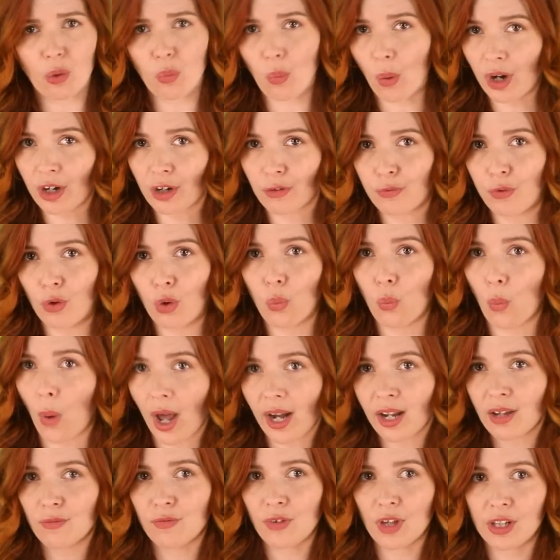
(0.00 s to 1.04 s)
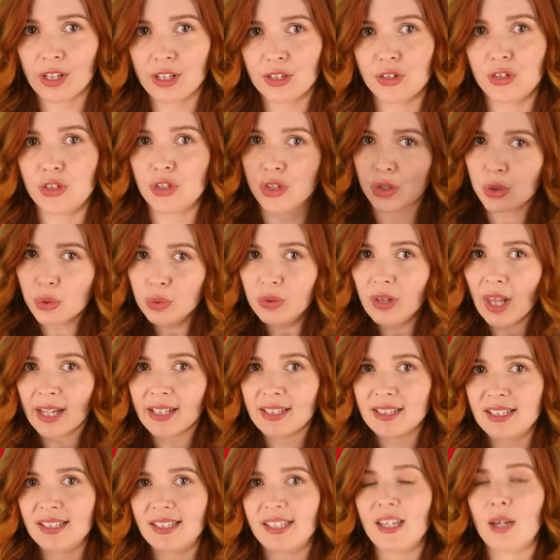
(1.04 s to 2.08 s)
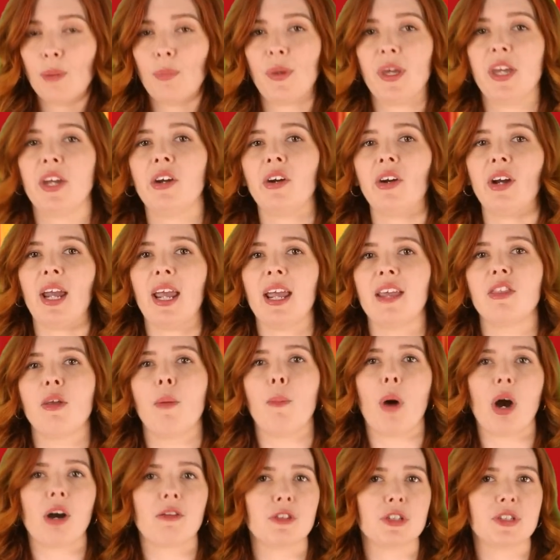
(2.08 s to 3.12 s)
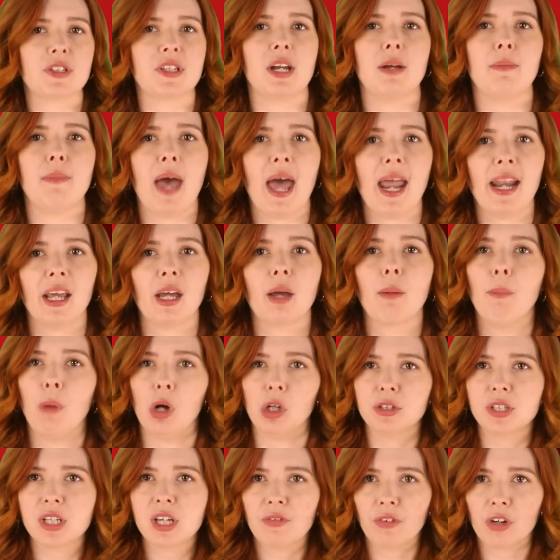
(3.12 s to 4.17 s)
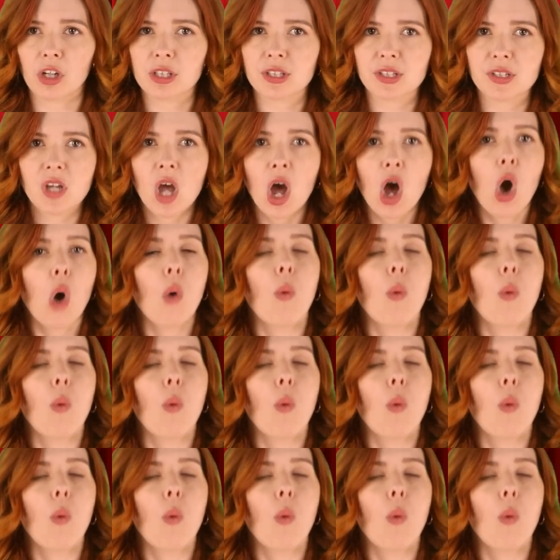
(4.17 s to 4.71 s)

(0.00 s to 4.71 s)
and wonderful What If villains you'd like to see appear in the Marvel Cinematic Multiverse?